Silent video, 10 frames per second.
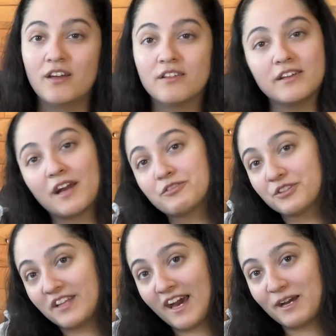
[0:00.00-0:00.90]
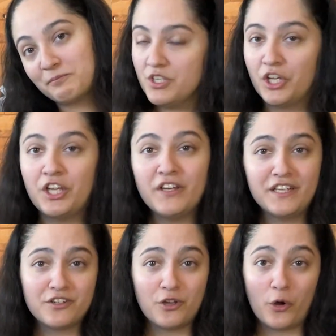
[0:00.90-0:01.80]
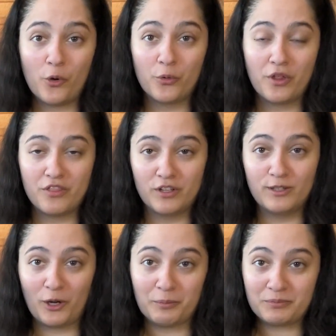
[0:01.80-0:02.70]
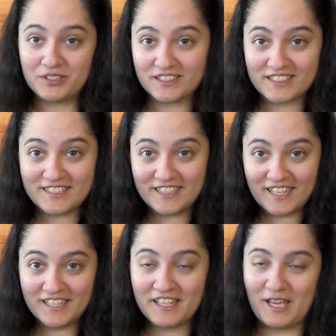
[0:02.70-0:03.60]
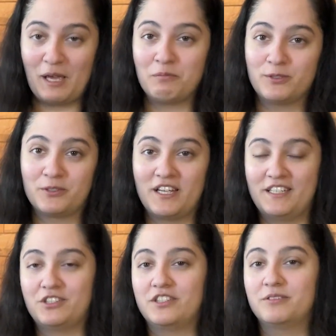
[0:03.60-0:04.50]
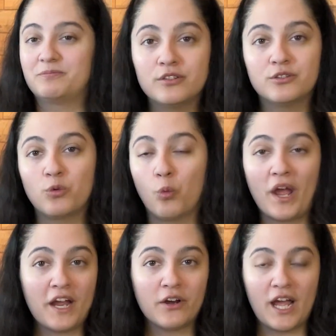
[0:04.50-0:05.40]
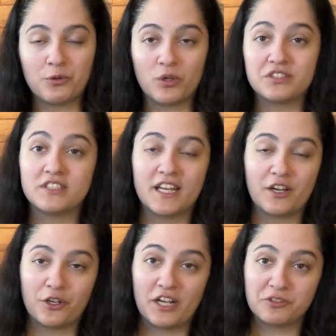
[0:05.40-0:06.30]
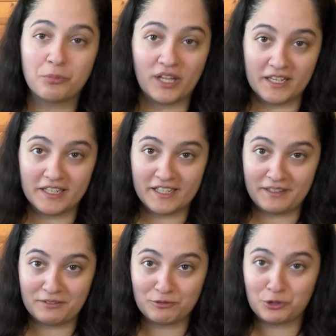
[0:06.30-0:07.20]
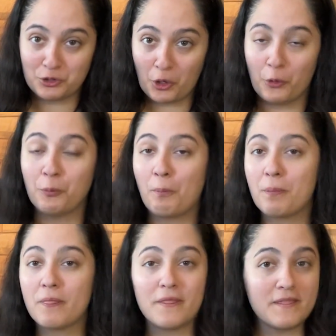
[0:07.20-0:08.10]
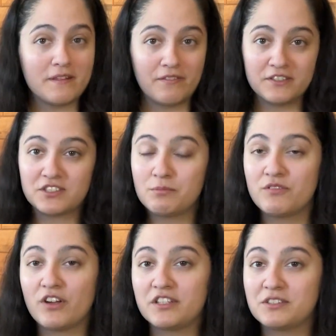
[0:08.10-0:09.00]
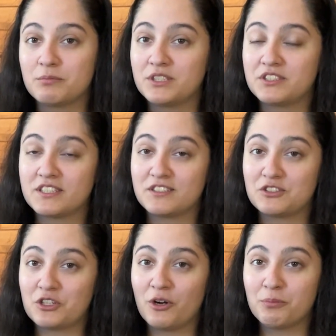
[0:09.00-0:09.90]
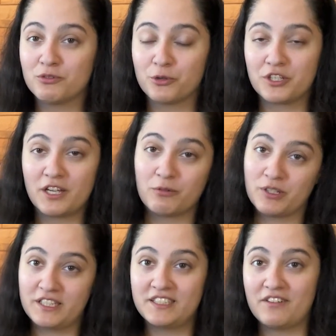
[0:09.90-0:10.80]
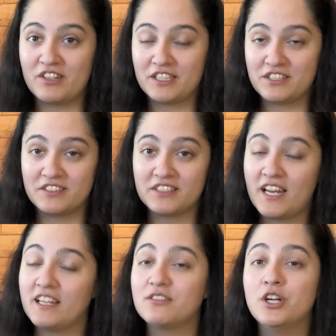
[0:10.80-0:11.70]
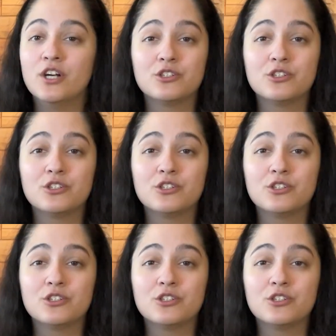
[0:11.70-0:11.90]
Then after that, you need to know the LARP's in-game location. Where and what setting are you guys playing in? So this can be very simplistic to start before you get really diving into the setting.